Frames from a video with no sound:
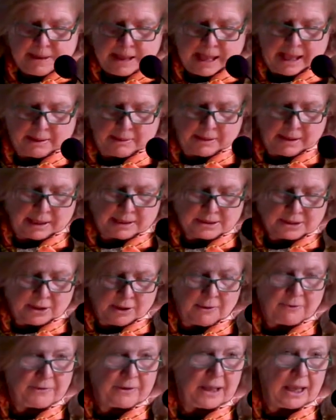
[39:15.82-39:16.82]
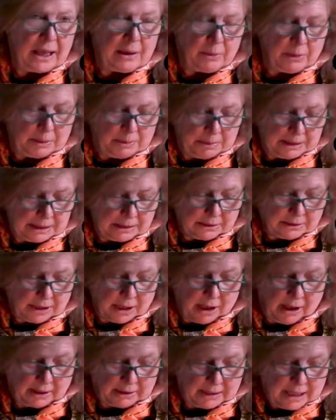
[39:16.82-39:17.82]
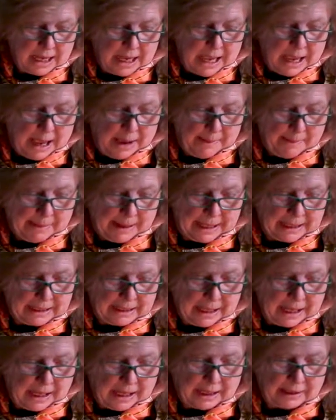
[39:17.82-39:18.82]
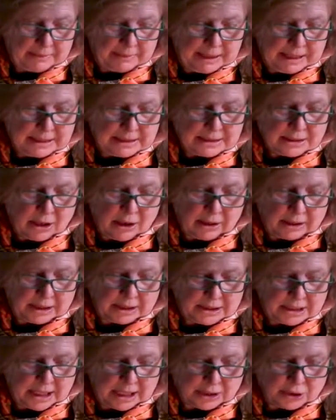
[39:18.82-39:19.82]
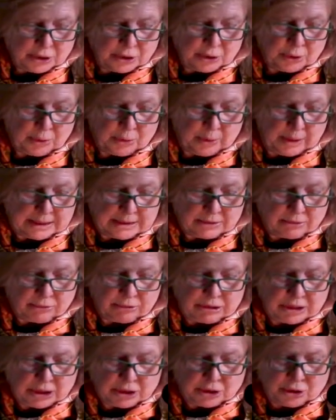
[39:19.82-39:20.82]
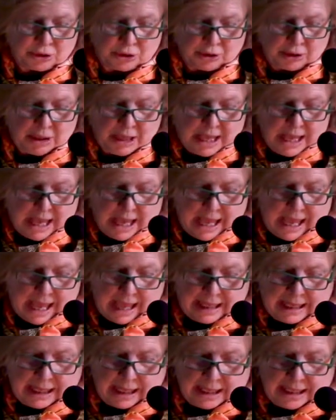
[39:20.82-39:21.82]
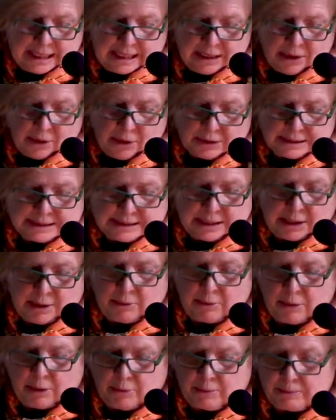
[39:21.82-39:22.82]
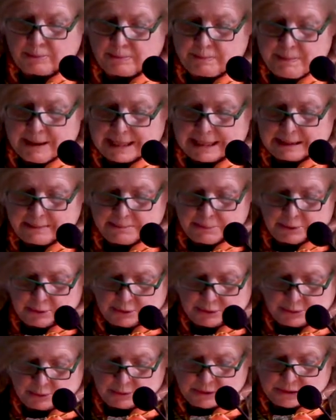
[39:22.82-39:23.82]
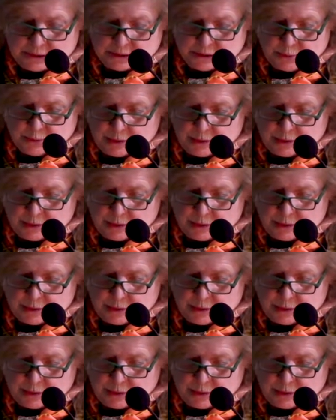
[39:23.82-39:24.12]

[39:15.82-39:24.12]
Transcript: and Escoffier would build on, but uh, his architecture was traditional. He also wrote many books, which is